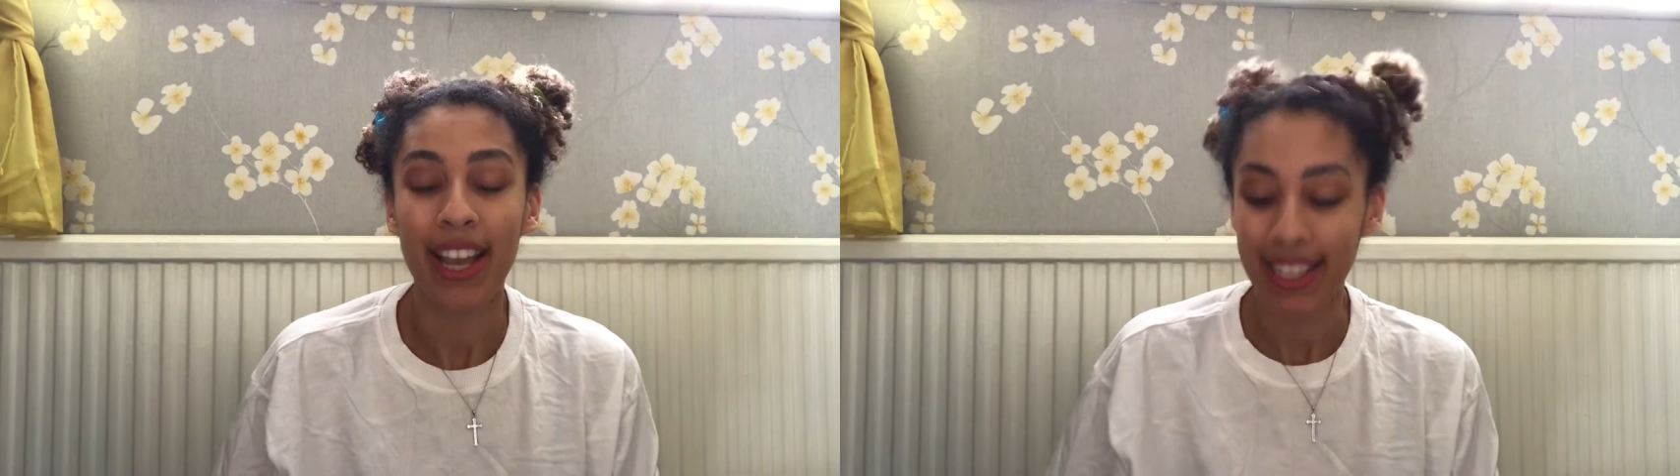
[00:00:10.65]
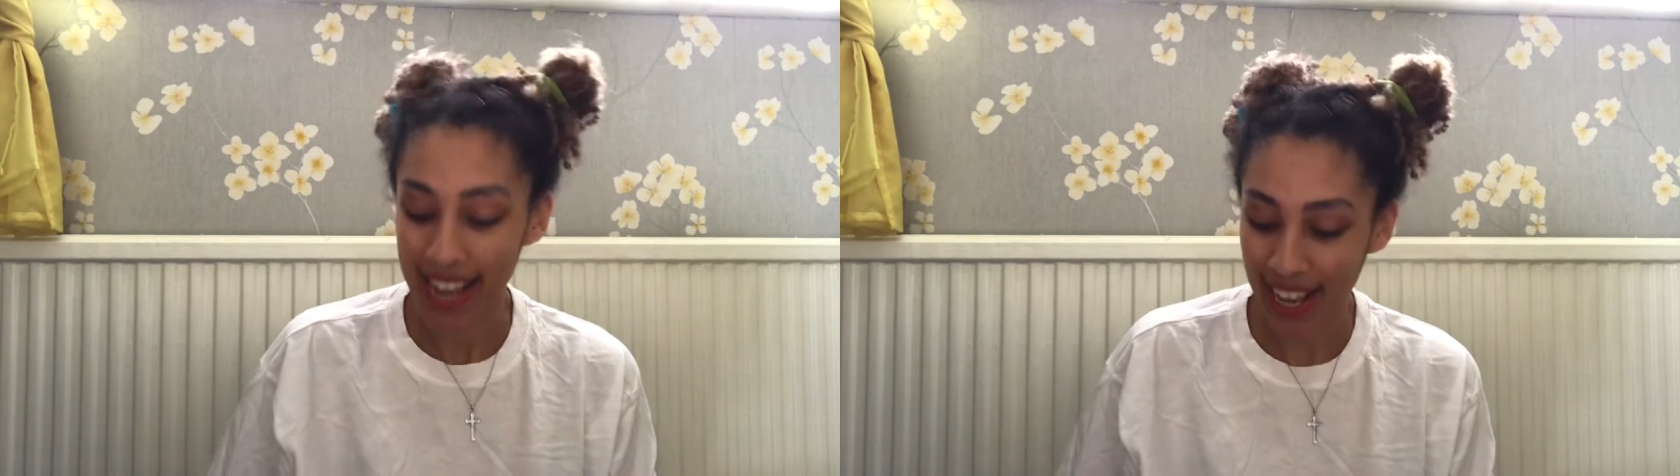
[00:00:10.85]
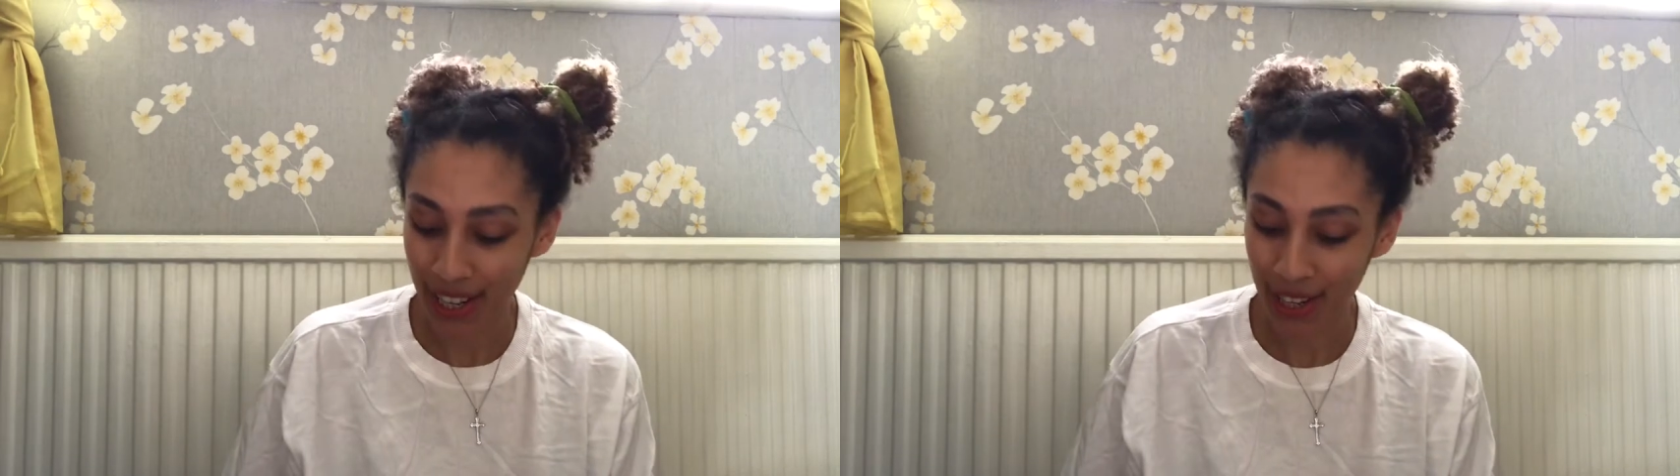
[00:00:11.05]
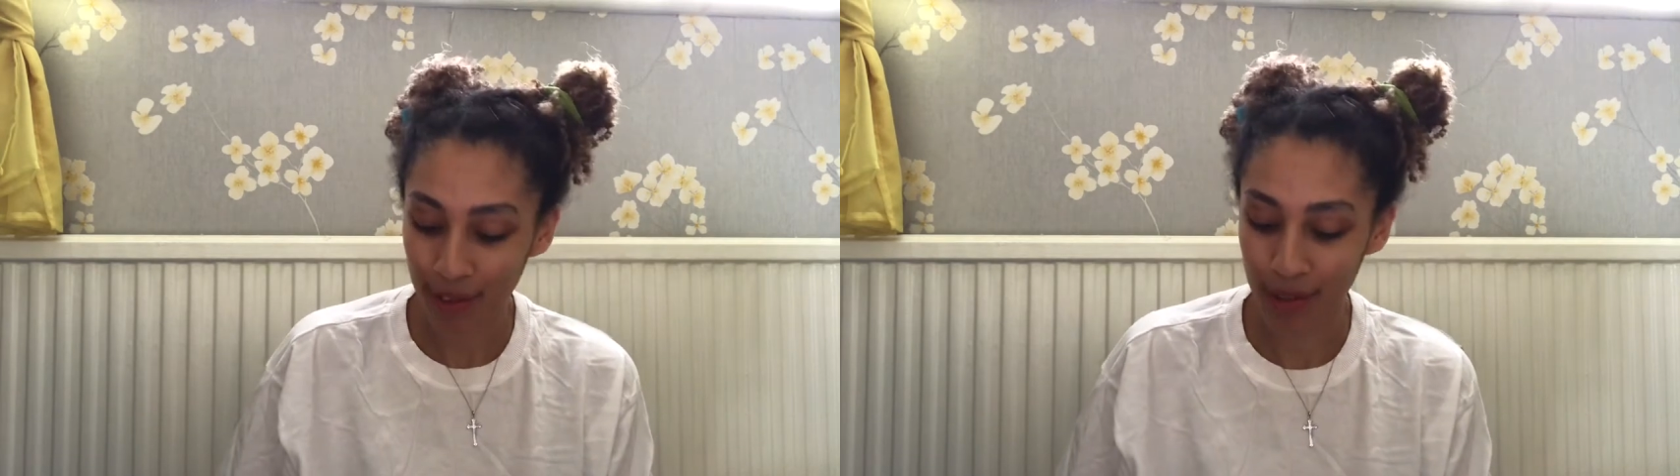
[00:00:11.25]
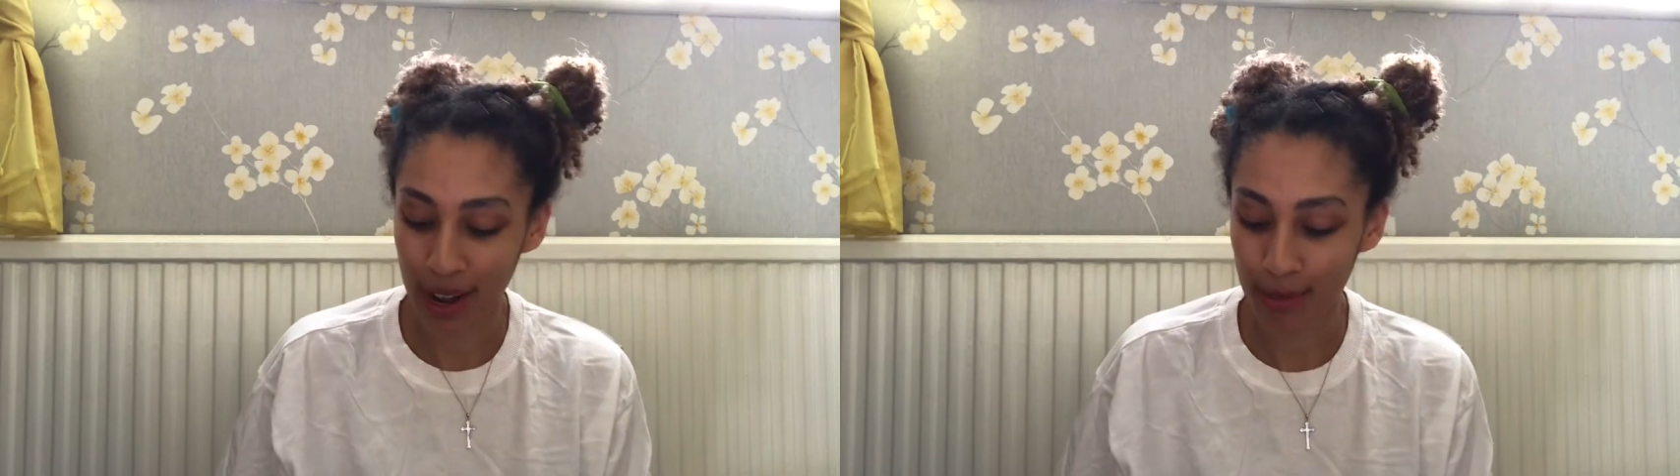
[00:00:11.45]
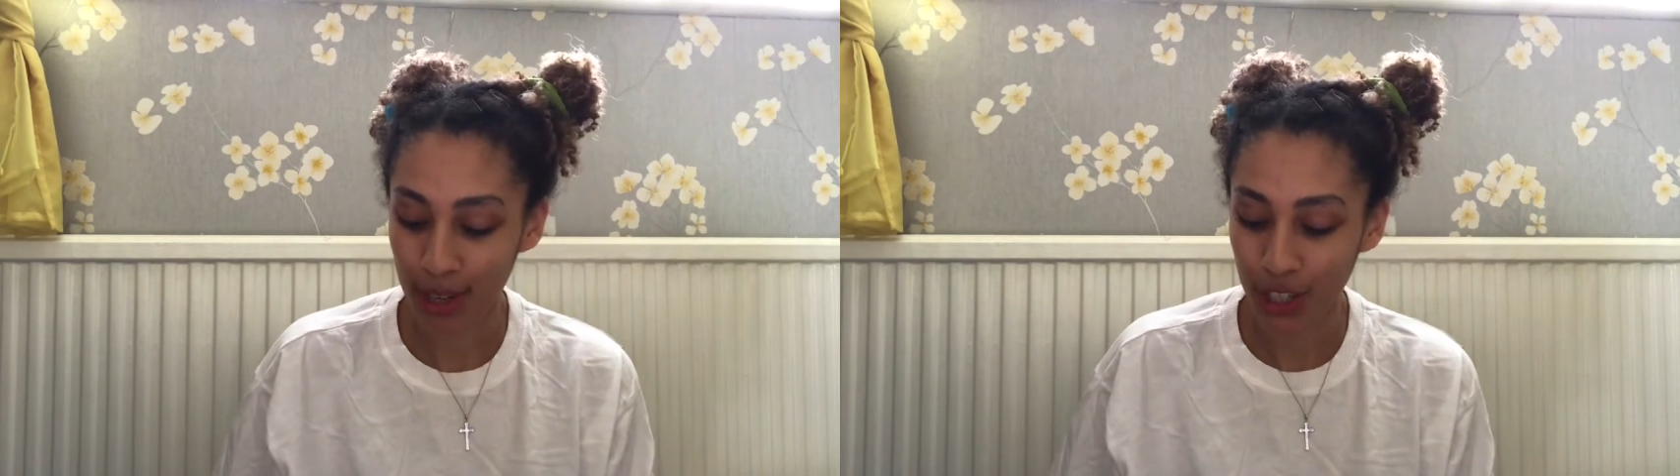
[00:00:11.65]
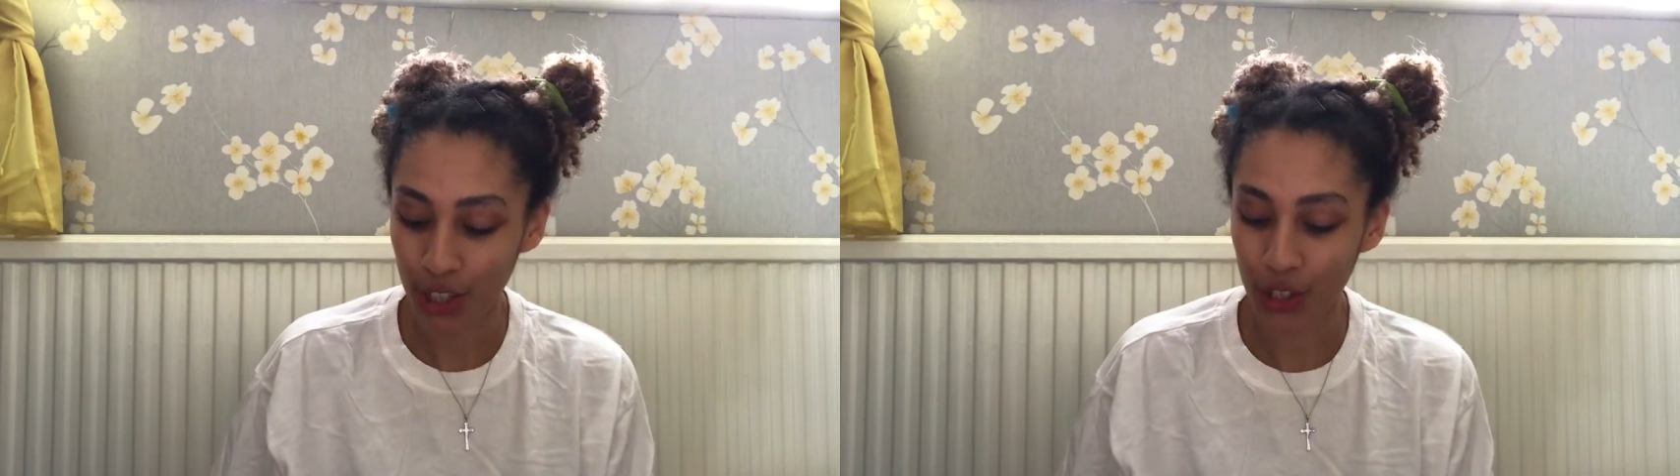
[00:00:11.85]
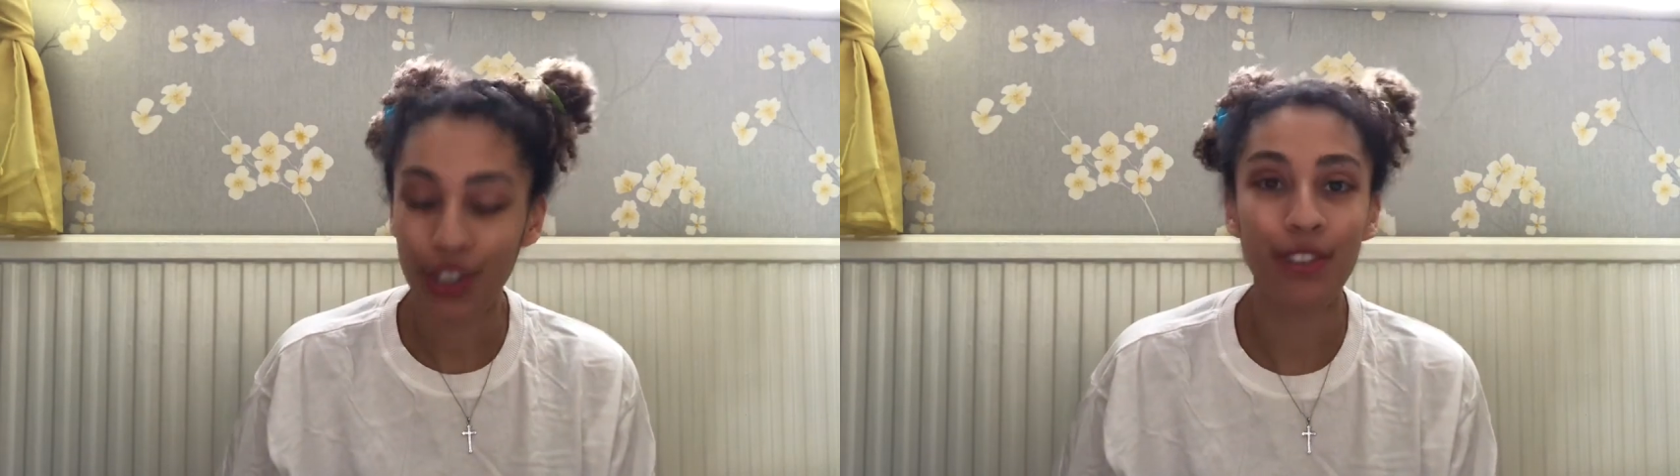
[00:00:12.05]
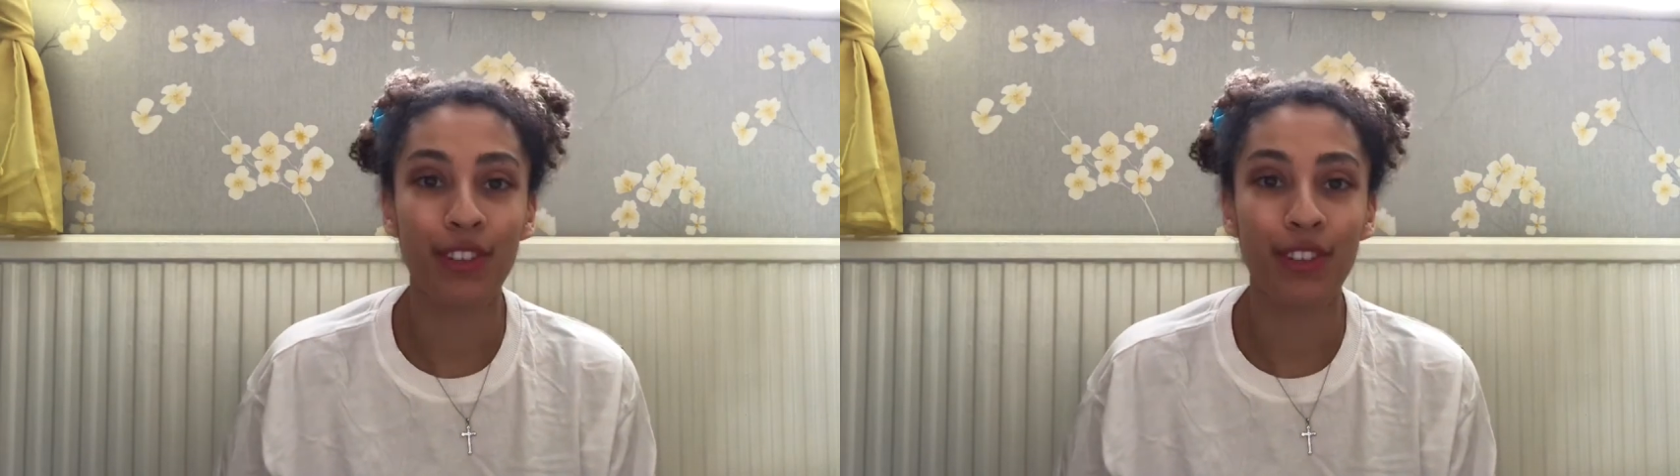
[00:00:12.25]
taken from John